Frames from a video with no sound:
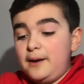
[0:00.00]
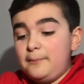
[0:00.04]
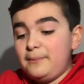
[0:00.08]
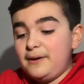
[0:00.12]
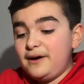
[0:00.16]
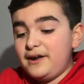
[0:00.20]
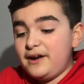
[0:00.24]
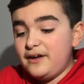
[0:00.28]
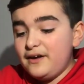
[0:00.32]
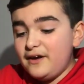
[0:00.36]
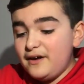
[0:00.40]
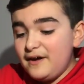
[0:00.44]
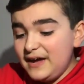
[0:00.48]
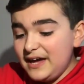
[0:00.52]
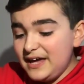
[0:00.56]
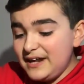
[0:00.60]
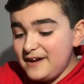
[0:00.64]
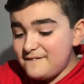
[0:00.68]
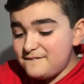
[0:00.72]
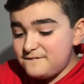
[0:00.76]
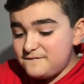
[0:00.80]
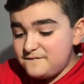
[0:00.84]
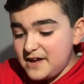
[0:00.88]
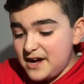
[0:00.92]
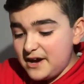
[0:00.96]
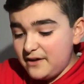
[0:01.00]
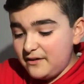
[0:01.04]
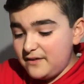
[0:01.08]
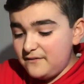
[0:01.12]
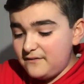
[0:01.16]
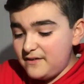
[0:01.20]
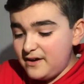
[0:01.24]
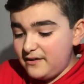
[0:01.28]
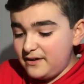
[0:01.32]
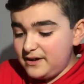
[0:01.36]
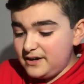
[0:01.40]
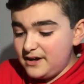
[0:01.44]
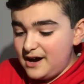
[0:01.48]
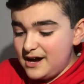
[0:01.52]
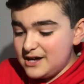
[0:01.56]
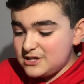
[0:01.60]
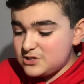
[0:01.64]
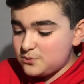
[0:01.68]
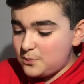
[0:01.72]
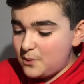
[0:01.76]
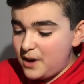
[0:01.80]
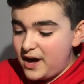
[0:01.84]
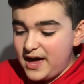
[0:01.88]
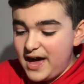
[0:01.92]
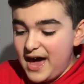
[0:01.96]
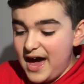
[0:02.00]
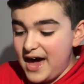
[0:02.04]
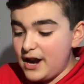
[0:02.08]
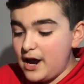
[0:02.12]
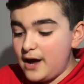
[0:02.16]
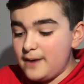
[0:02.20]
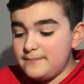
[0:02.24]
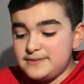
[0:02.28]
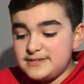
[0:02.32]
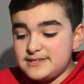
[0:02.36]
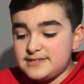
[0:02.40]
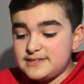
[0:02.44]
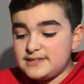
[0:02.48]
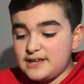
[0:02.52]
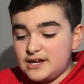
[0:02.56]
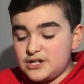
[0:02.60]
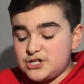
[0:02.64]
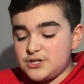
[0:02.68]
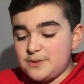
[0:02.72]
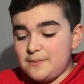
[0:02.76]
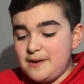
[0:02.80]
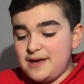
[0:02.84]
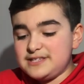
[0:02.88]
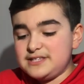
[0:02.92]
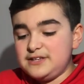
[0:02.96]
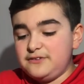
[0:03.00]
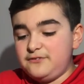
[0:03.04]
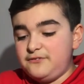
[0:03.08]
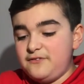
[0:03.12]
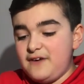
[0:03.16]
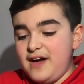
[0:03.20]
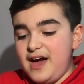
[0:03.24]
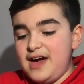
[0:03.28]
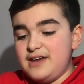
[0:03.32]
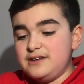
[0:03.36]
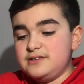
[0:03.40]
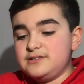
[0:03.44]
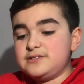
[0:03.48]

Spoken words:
but in a very, very nice way, and I'm such a massive fan.